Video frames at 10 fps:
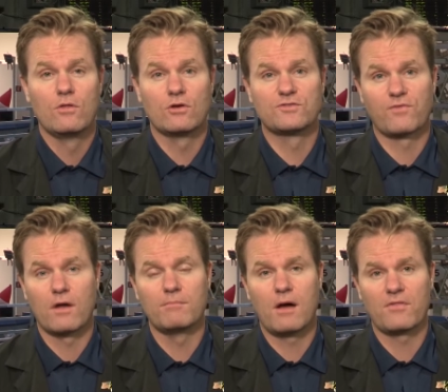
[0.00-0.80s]
those
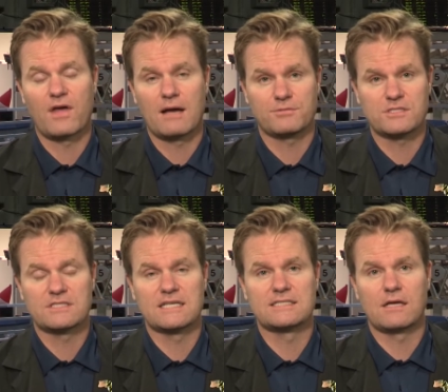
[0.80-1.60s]
front month
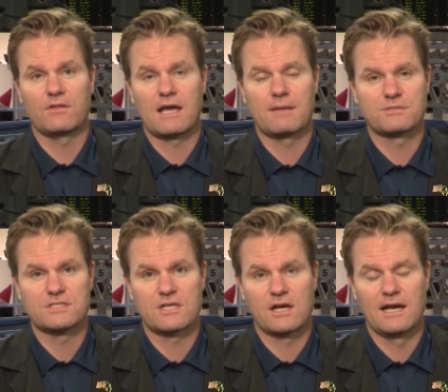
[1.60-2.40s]
options. They sell the
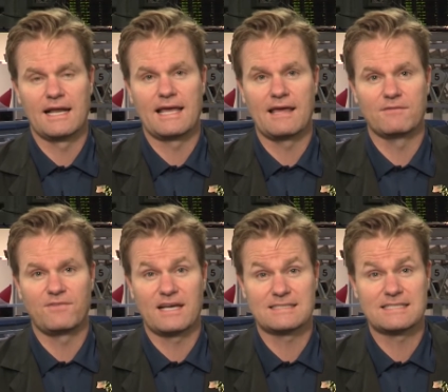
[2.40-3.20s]
options that are going to decay the
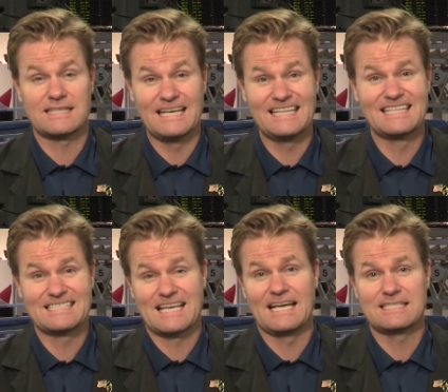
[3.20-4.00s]
fastest. In
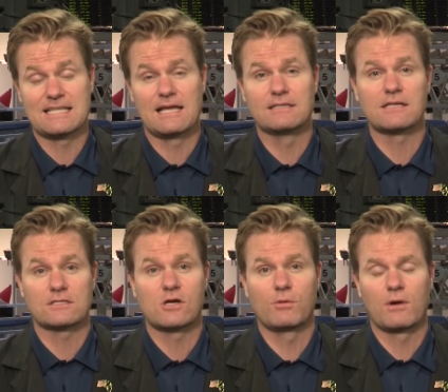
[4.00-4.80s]
this case, that is
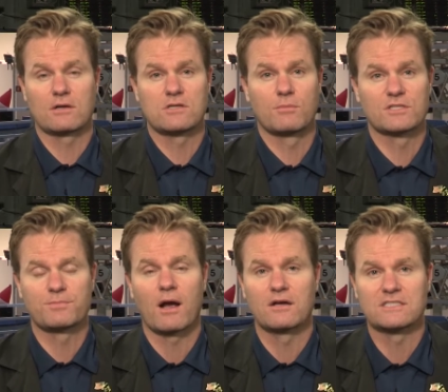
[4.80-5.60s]
October. October
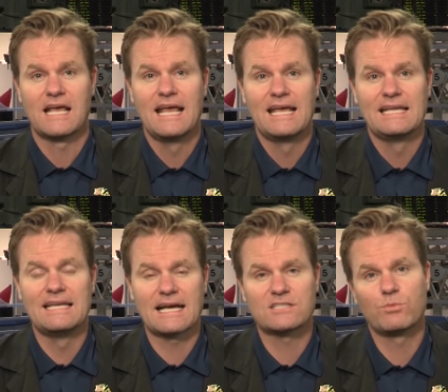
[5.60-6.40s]
expires
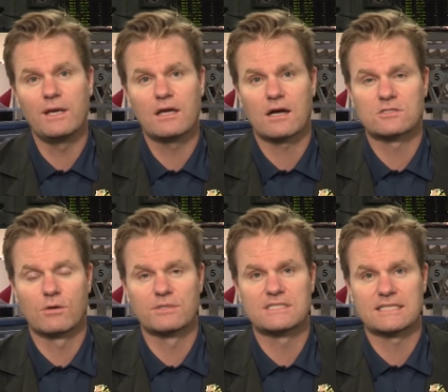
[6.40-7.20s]
next week,
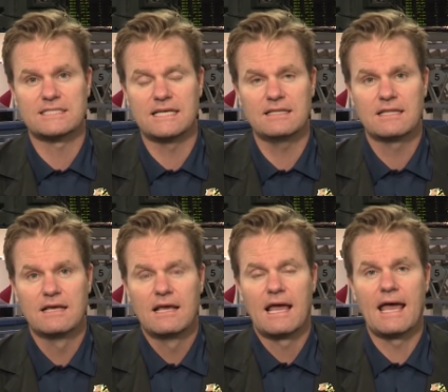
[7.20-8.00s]
October 16th,
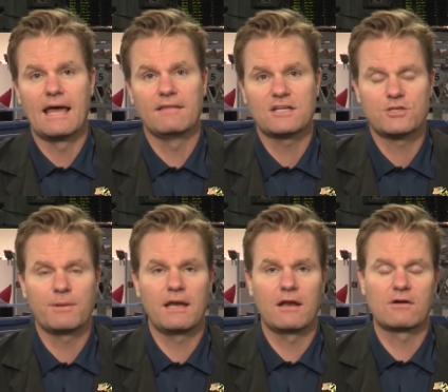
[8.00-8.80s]
and that should
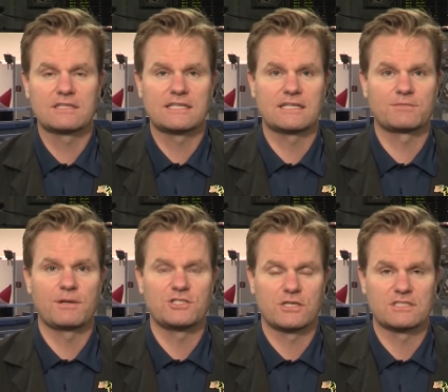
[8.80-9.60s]
be an interesting
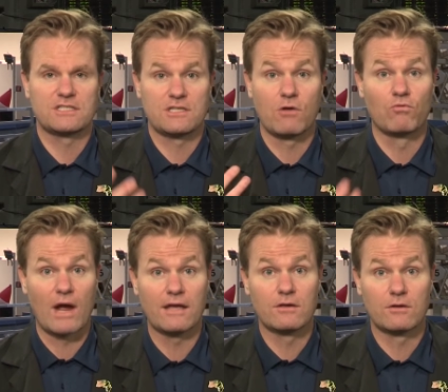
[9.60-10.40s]
expiration because there's a
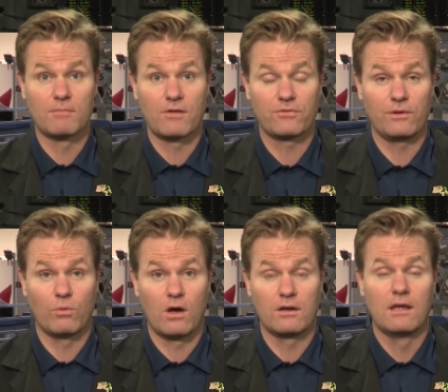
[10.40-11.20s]
regular month monthly
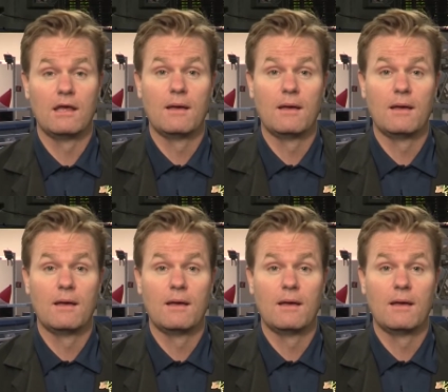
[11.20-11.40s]
one,